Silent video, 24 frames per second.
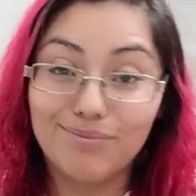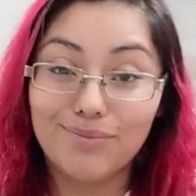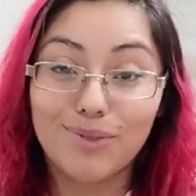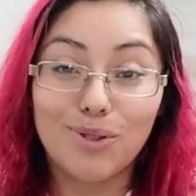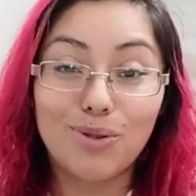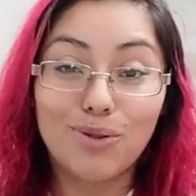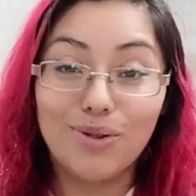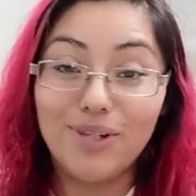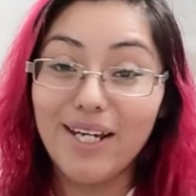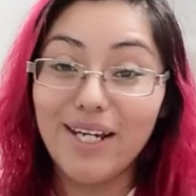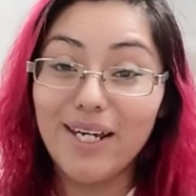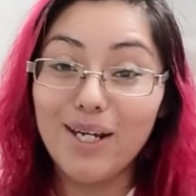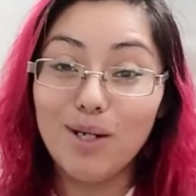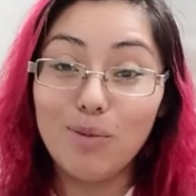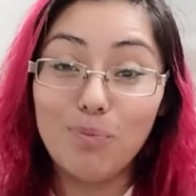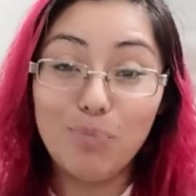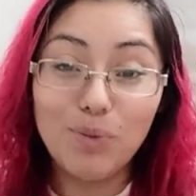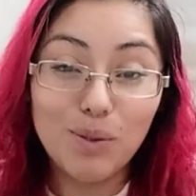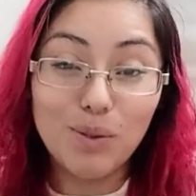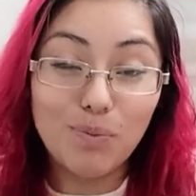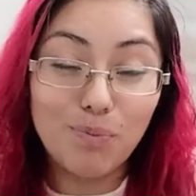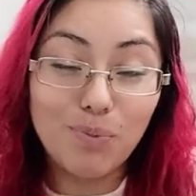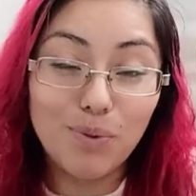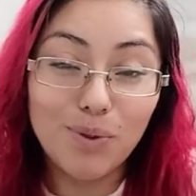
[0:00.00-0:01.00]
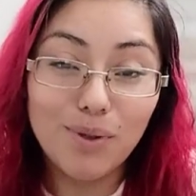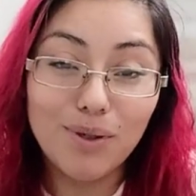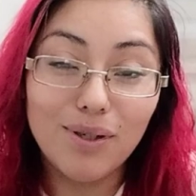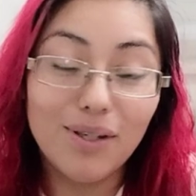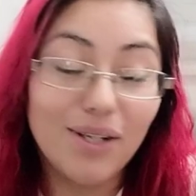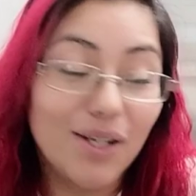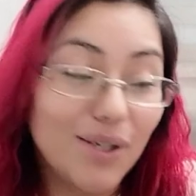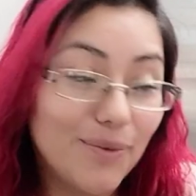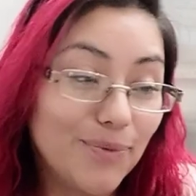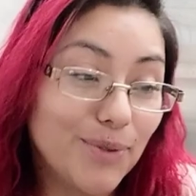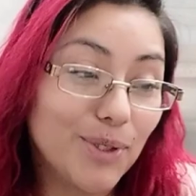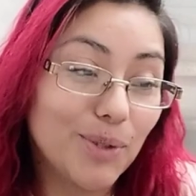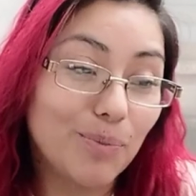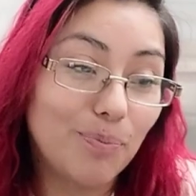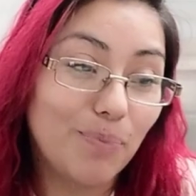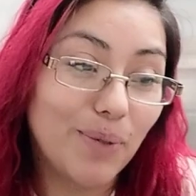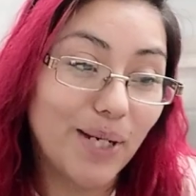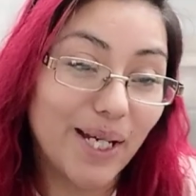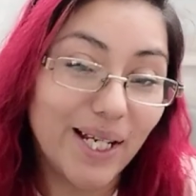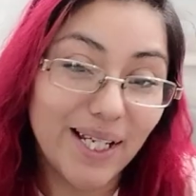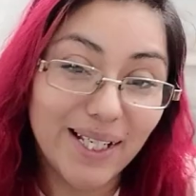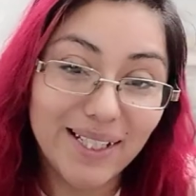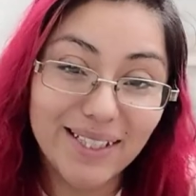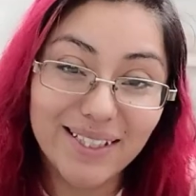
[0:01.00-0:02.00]
go ahead, people. Love your
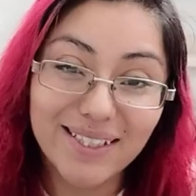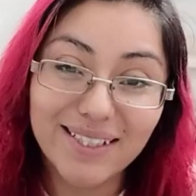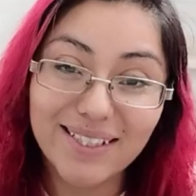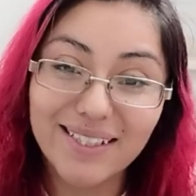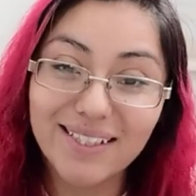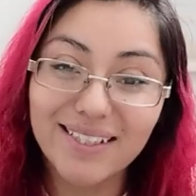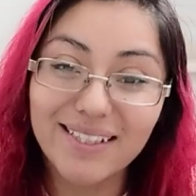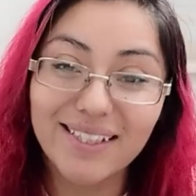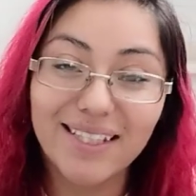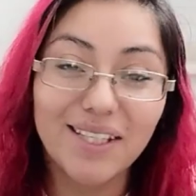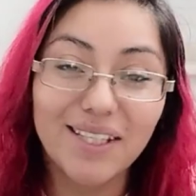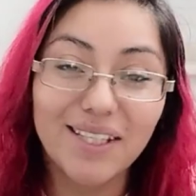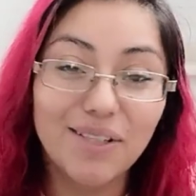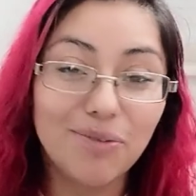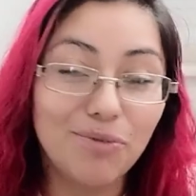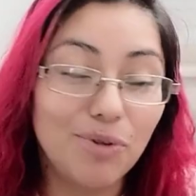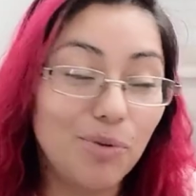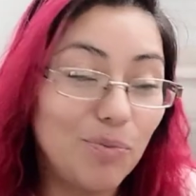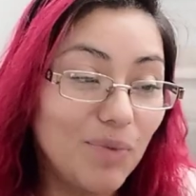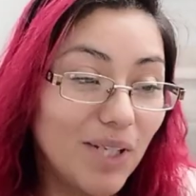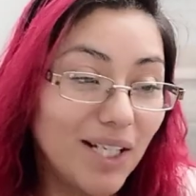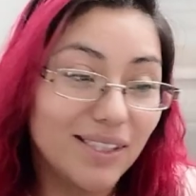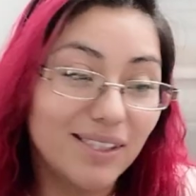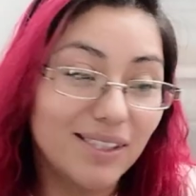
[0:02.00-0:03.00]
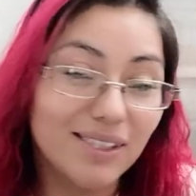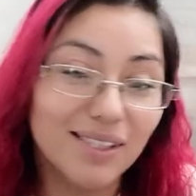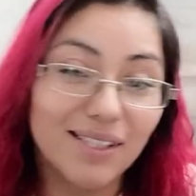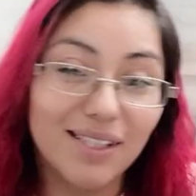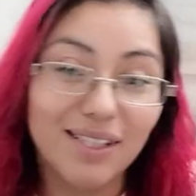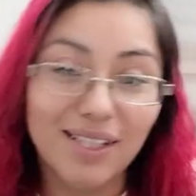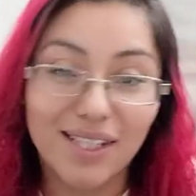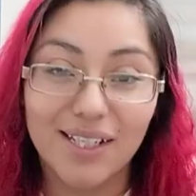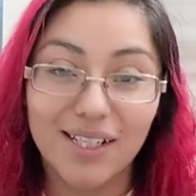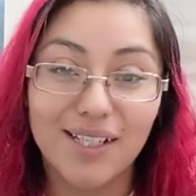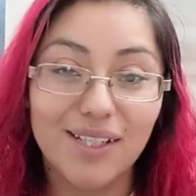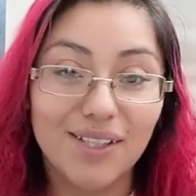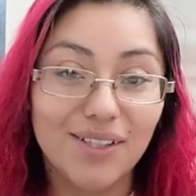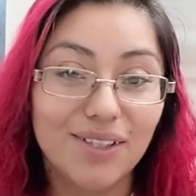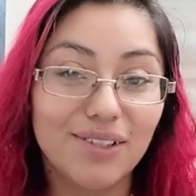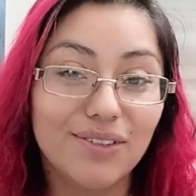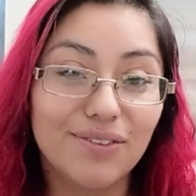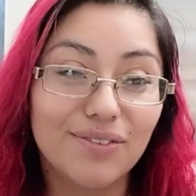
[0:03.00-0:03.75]
pets. Give them lots of love.